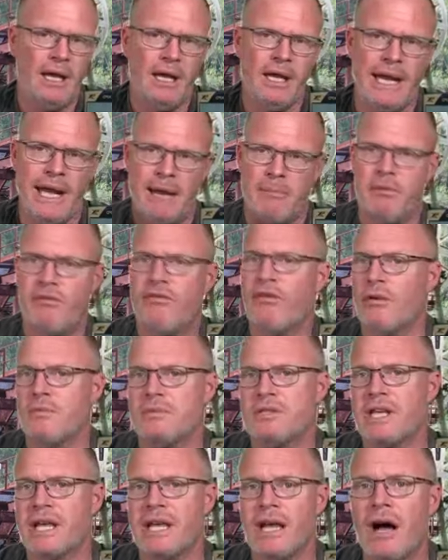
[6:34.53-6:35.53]
It
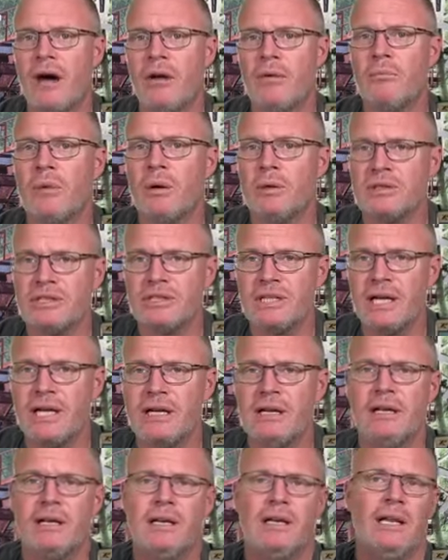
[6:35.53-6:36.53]
outperforms the Gold
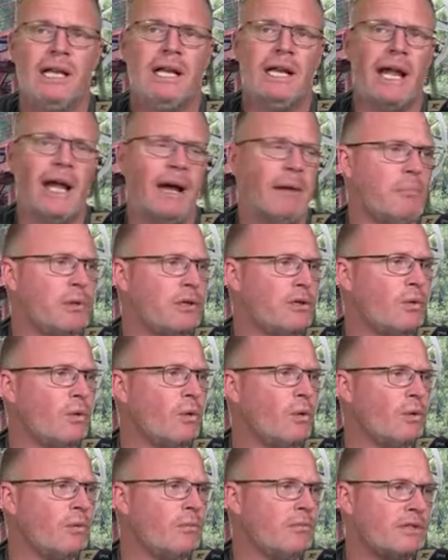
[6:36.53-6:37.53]
Monster. It
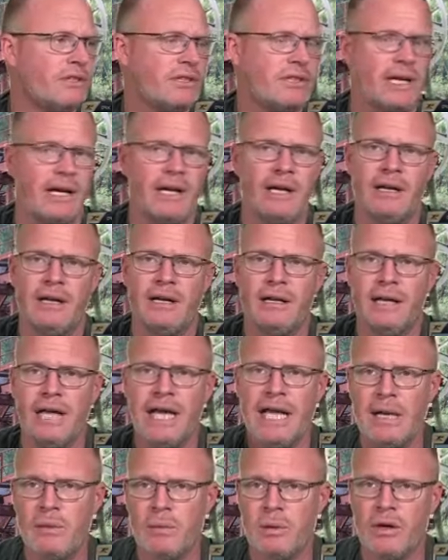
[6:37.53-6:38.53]
outperforms
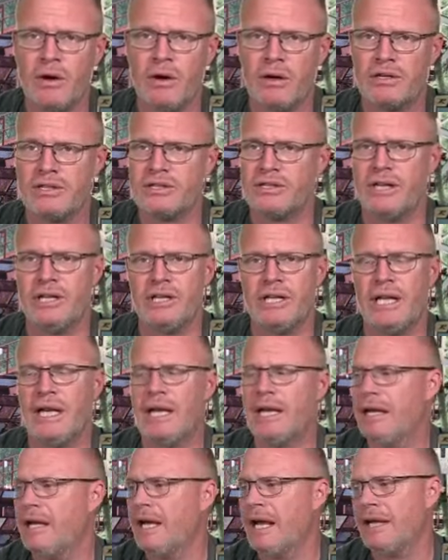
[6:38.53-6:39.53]
Equinox.
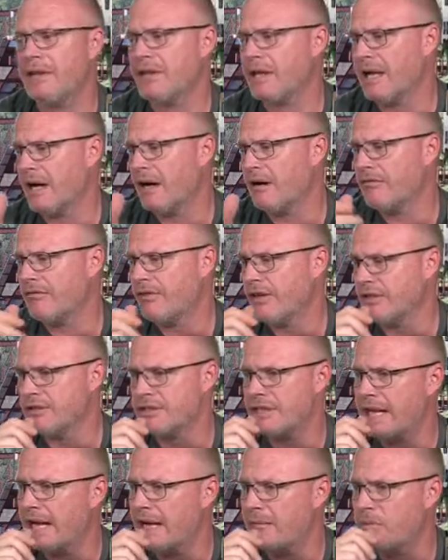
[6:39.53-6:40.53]
Certainly out in the
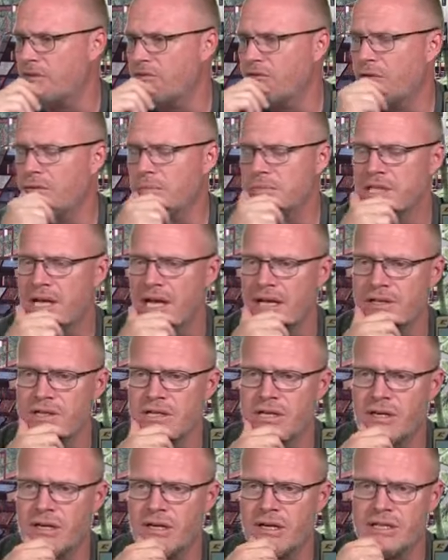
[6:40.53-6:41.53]
Goldfields, it outperforms
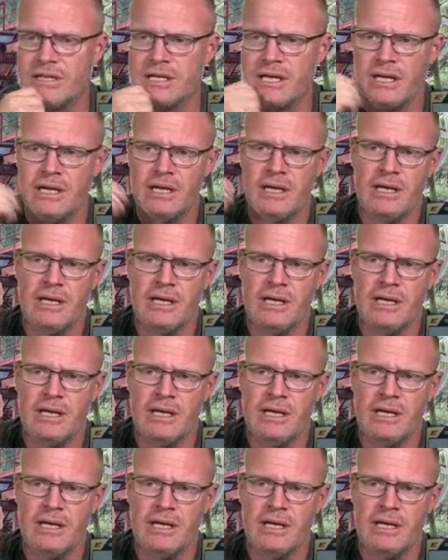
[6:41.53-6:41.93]
those guys.